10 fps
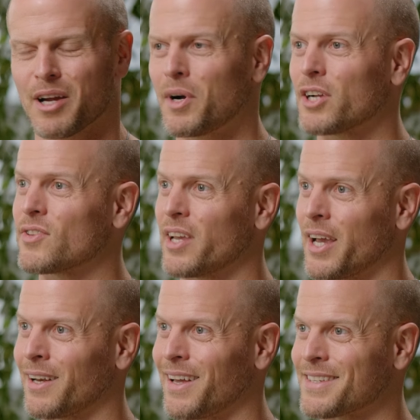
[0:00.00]
very much. They
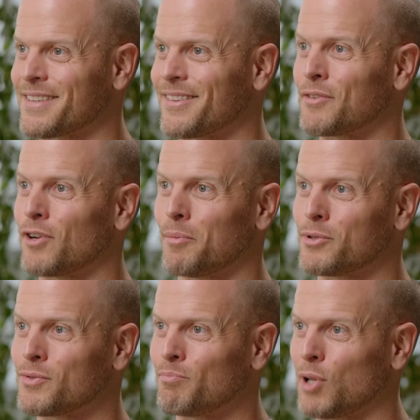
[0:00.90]
analyze it, they
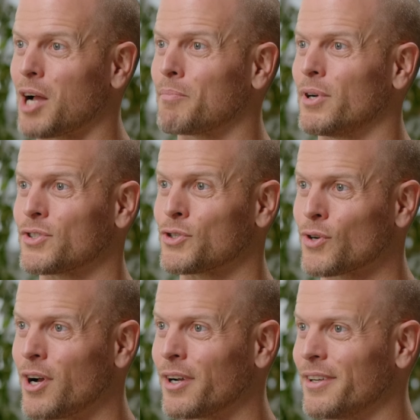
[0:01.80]
develop a blockbuster
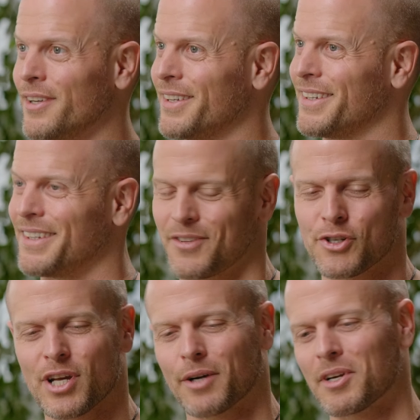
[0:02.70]
drug
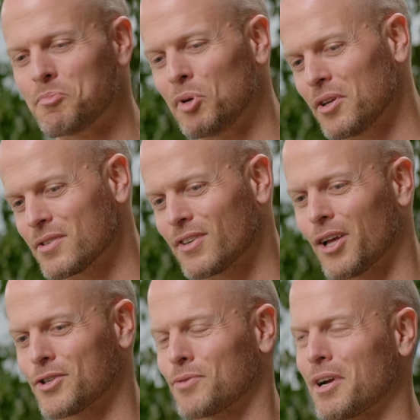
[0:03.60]
that generates billions of
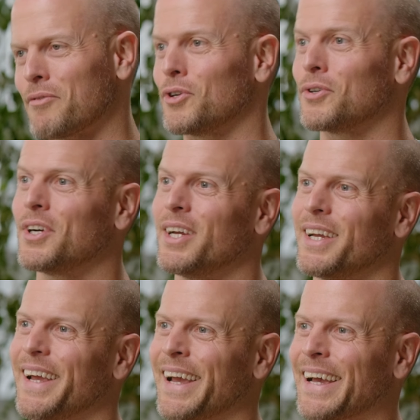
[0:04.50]
dollars in revenue
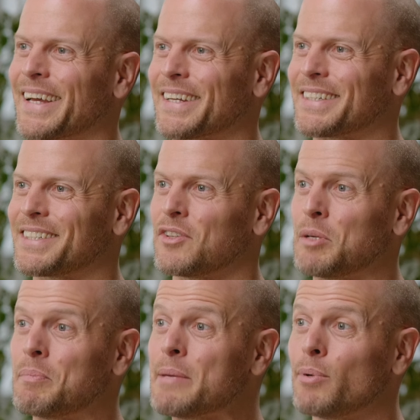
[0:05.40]
and
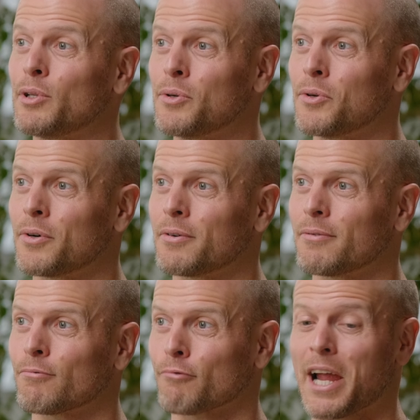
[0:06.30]
the people who
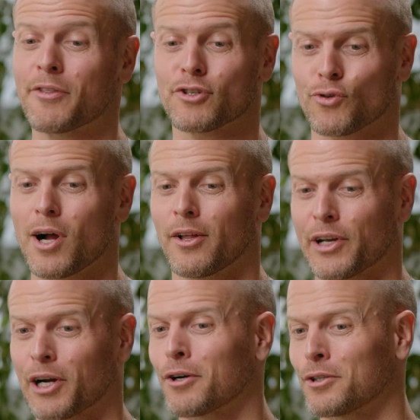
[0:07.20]
ran the trial
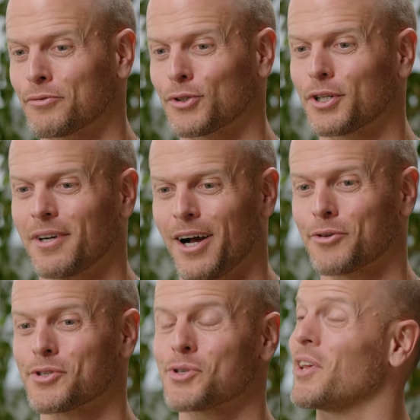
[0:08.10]
and error over
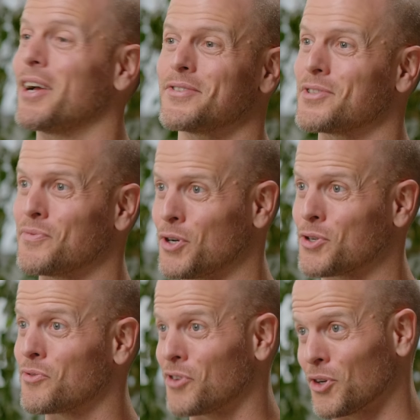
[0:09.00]
hundreds or thousands of
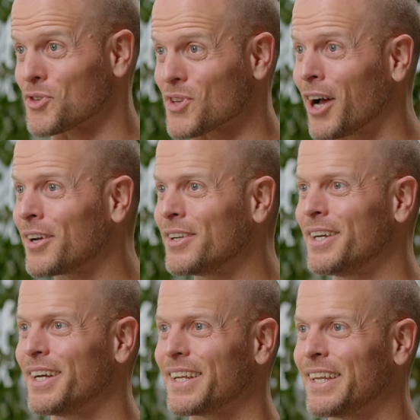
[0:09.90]
years to figure this out
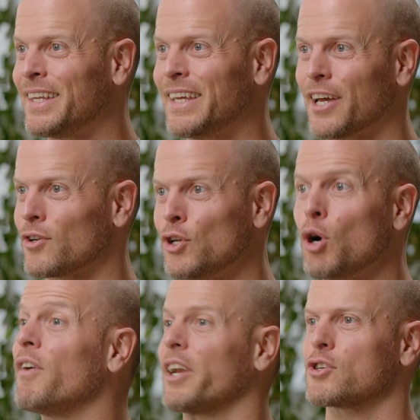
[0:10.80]
right. get
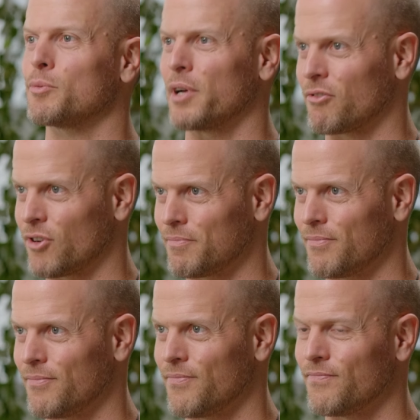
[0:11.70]
no financial benefit. And